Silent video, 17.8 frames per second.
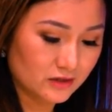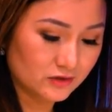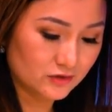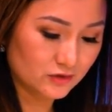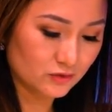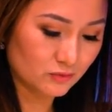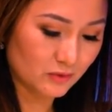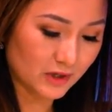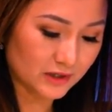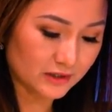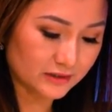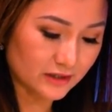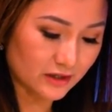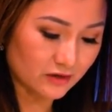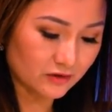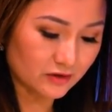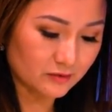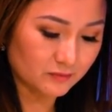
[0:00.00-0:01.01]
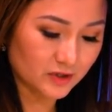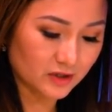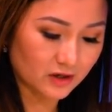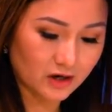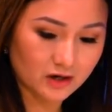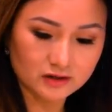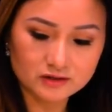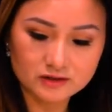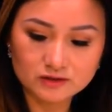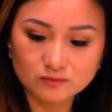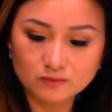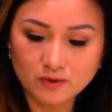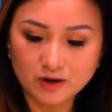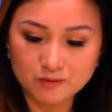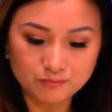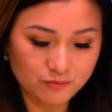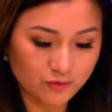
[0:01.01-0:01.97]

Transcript: Do you want to tell them the colors while I'm